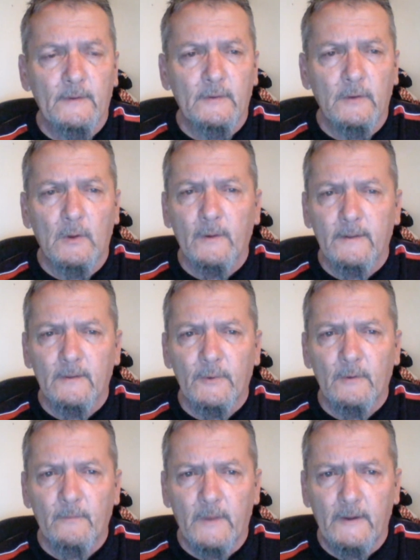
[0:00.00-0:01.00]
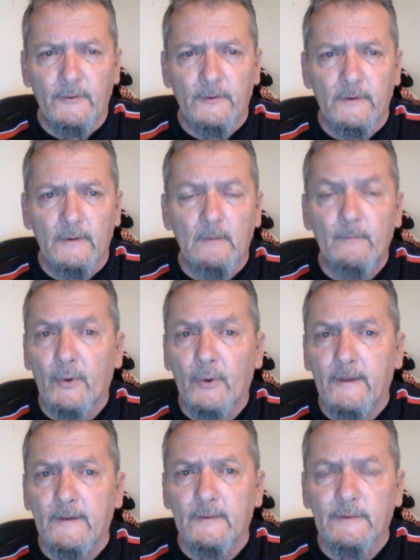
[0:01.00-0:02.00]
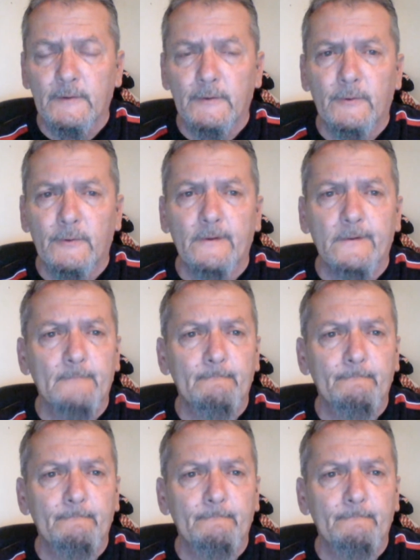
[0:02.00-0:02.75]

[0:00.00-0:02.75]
he's going in for major brain surgery